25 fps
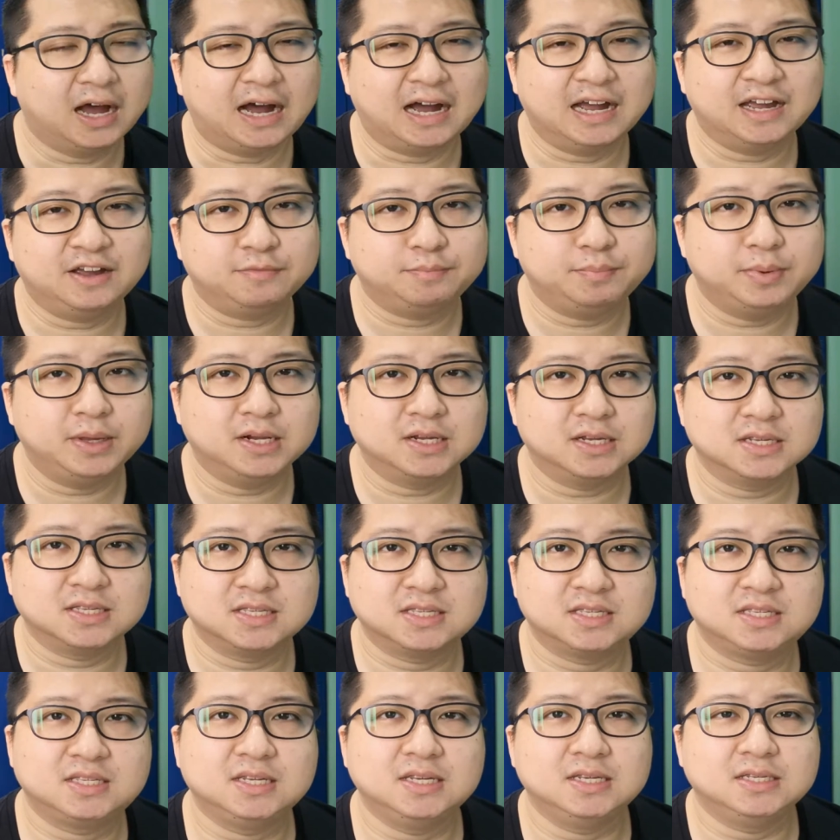I have been a
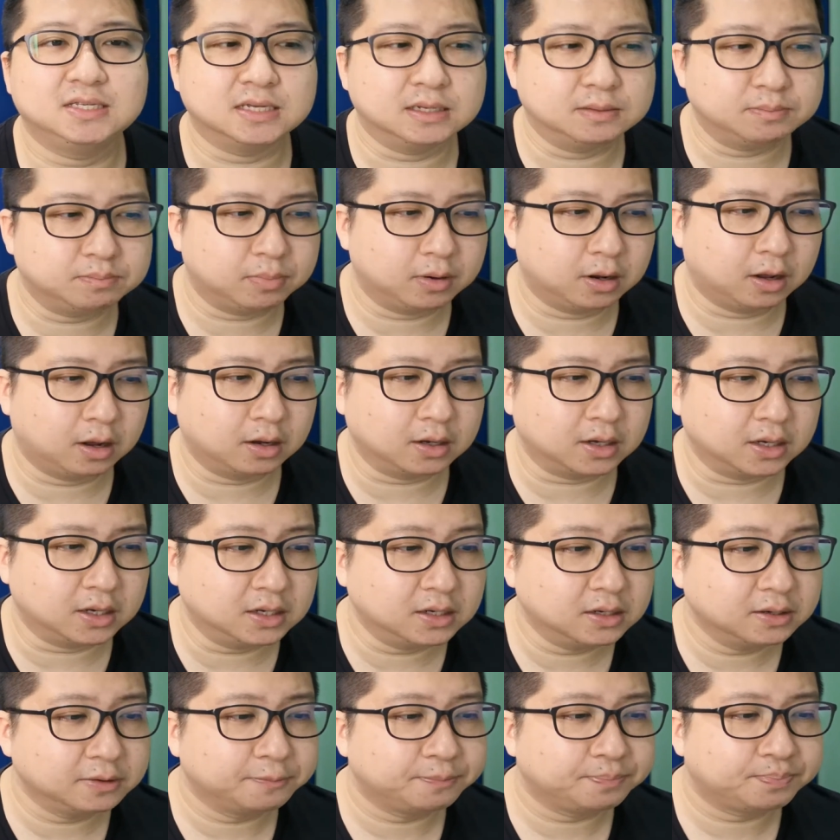seasoned
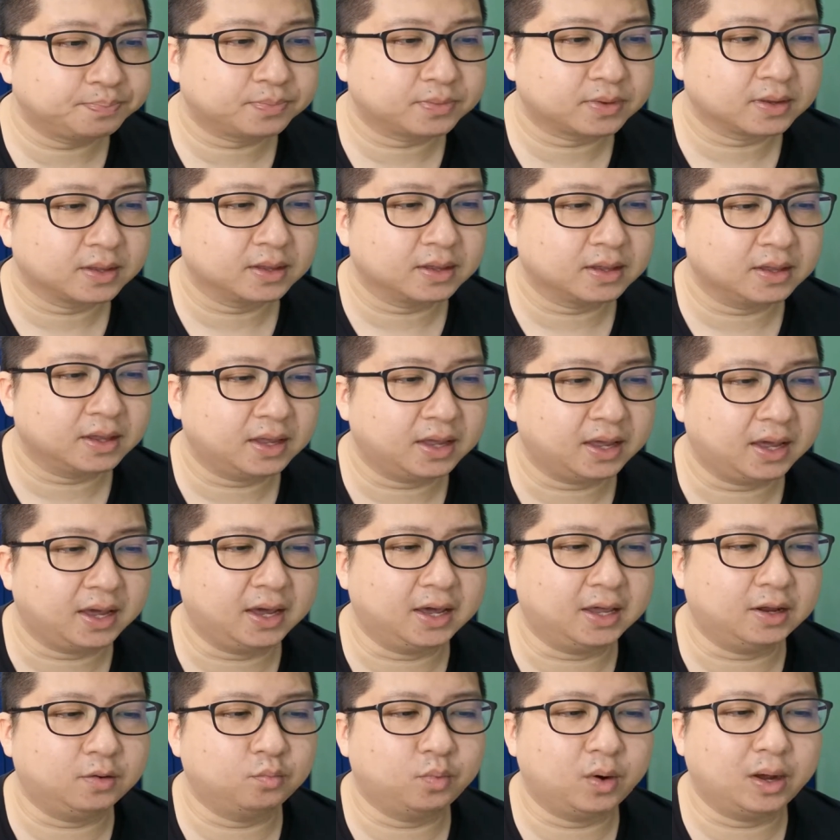blogger
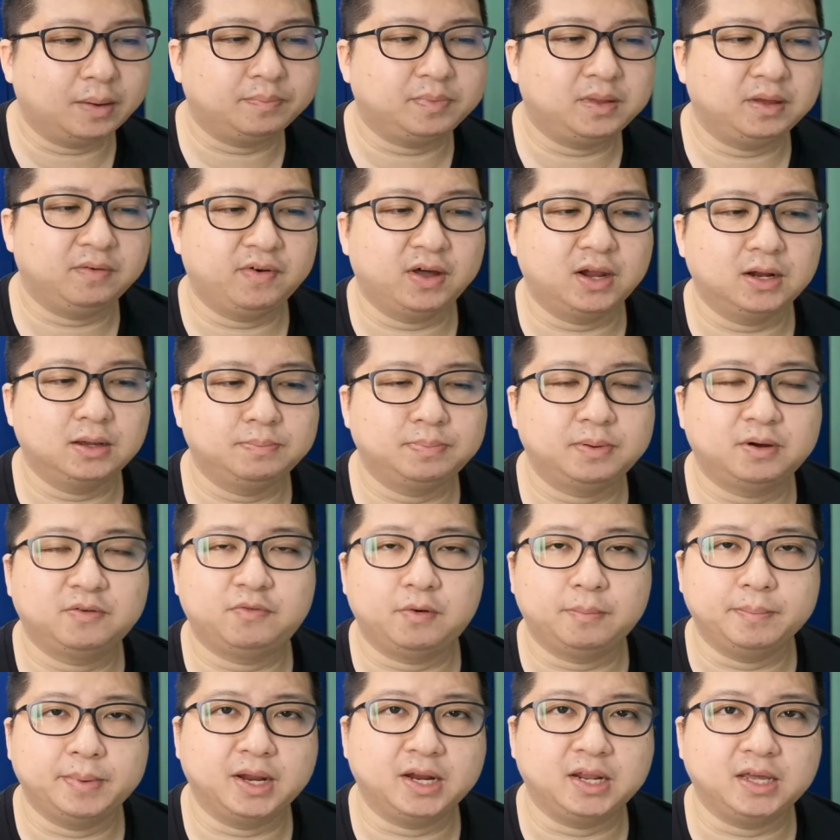and web developer
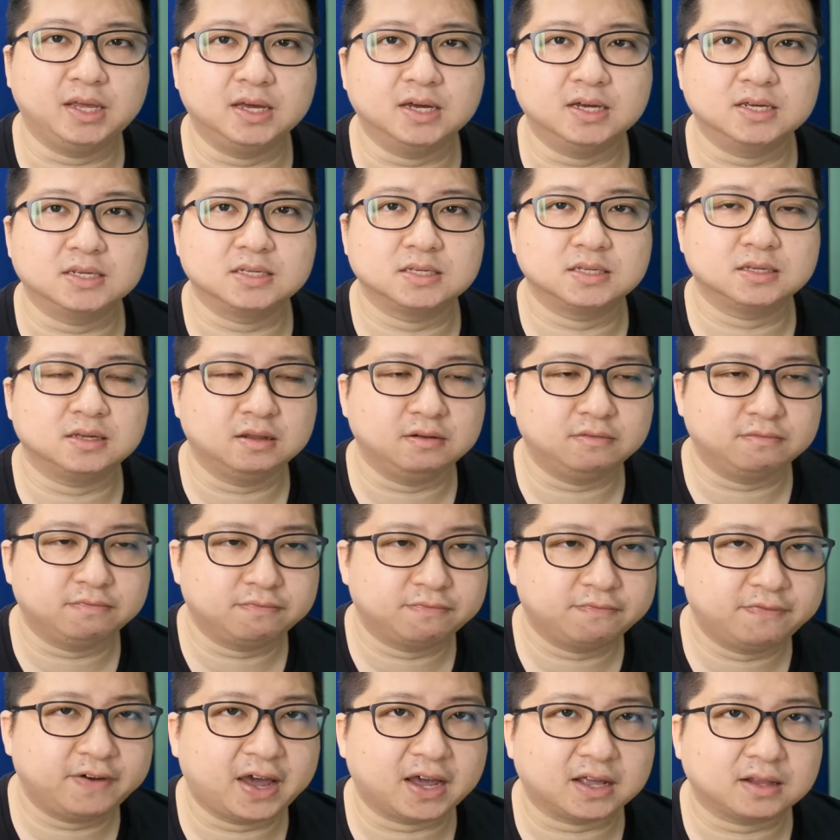for many years. In
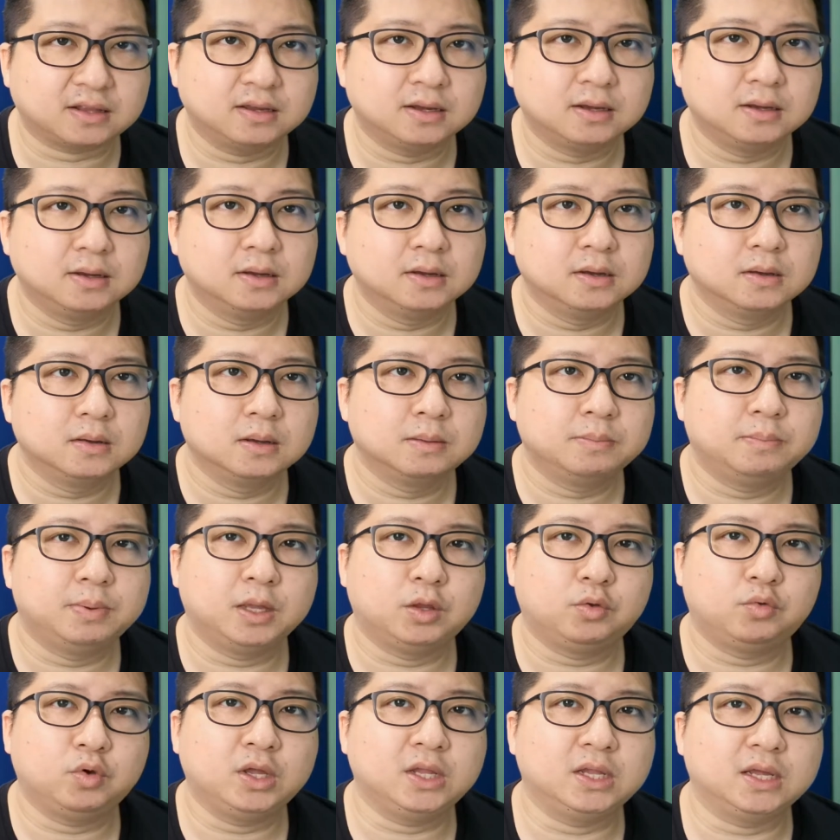fact,
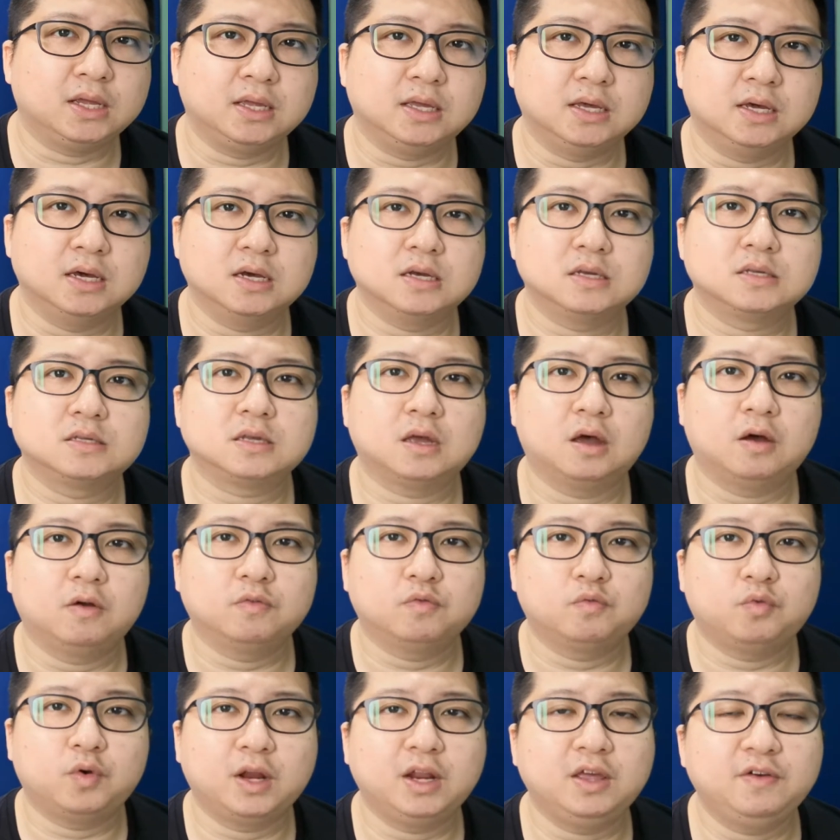between the years of
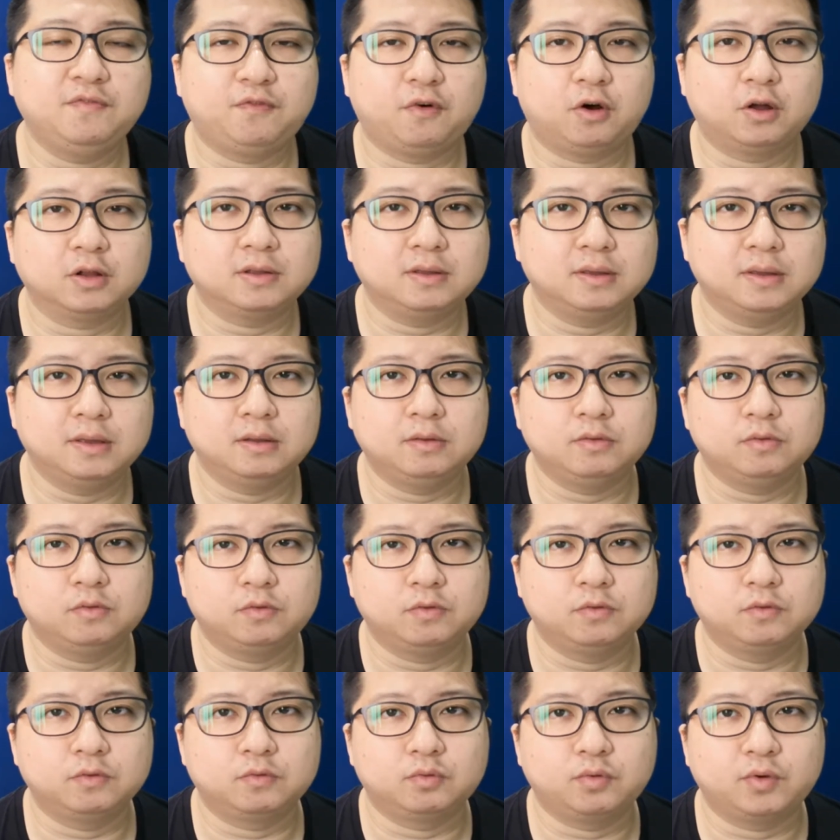2014
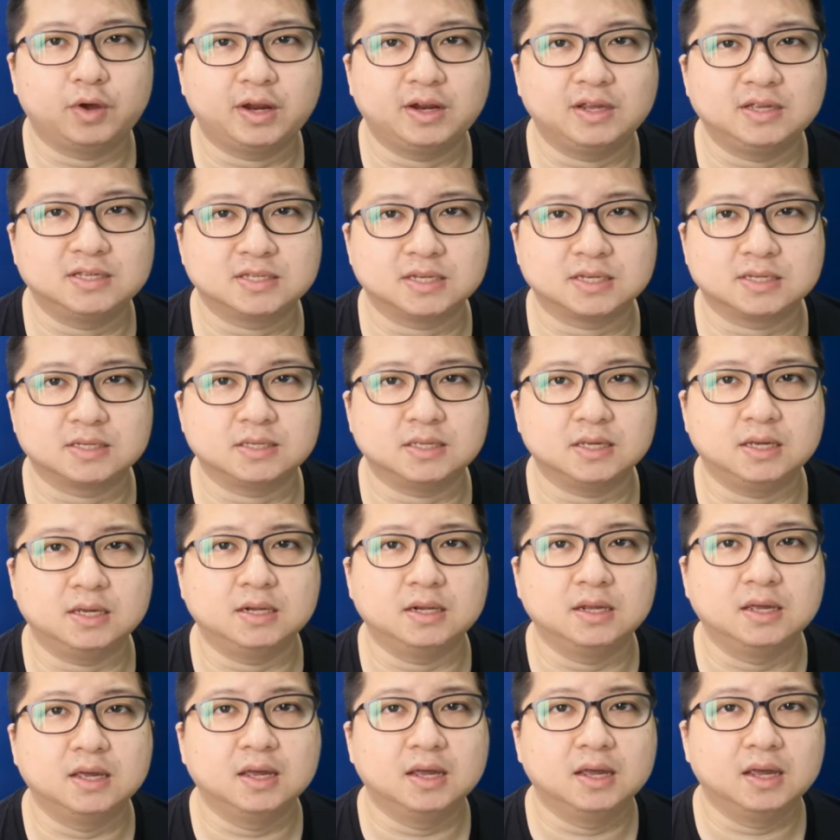to
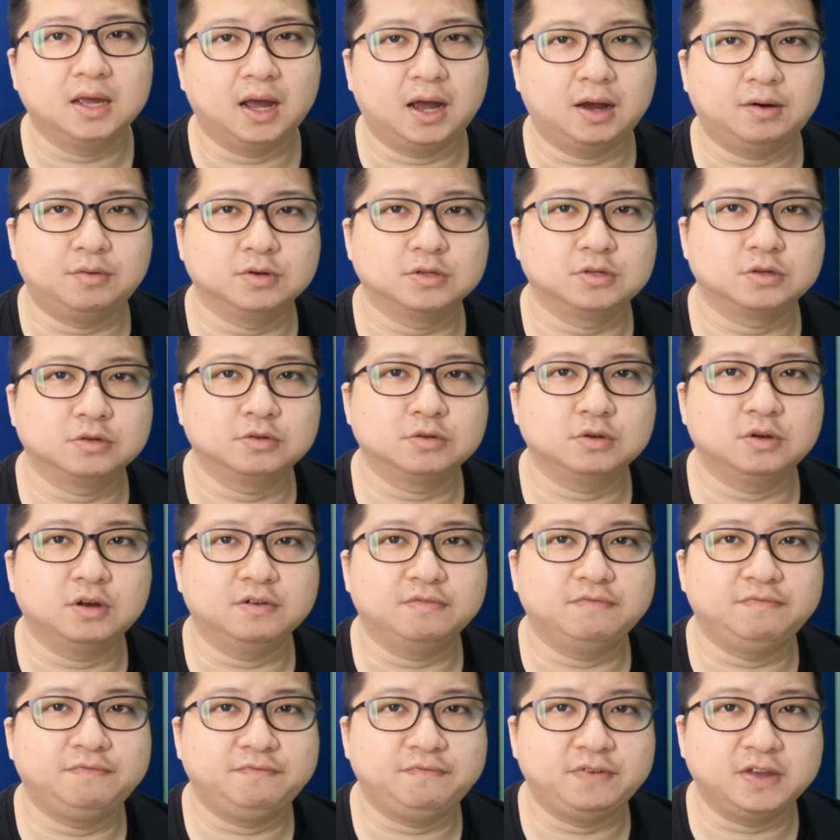2016, I was also a
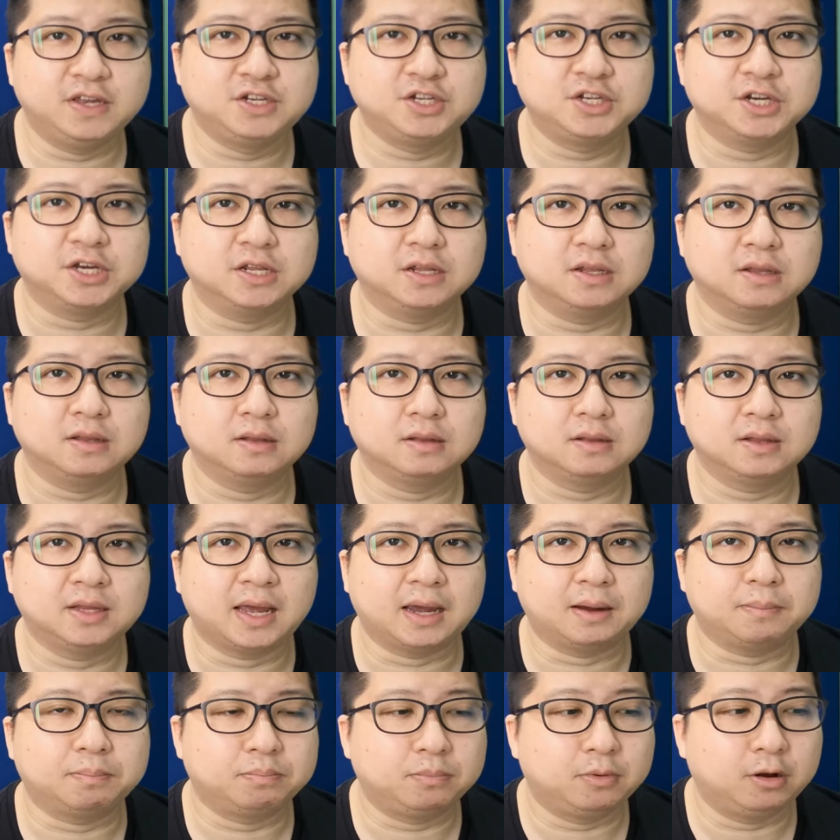featured
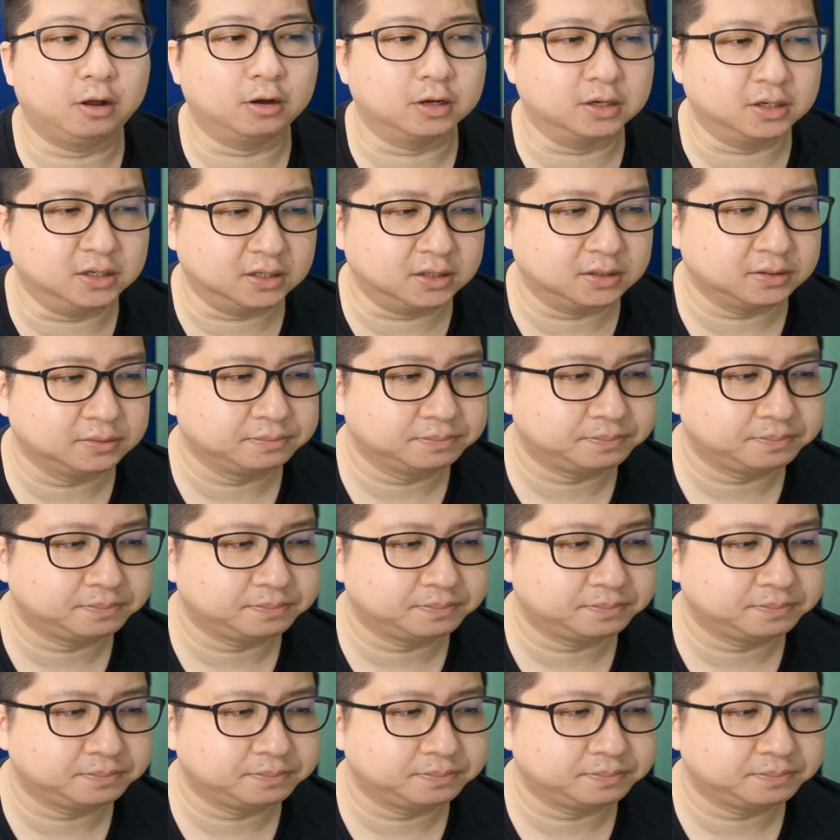tech blogger.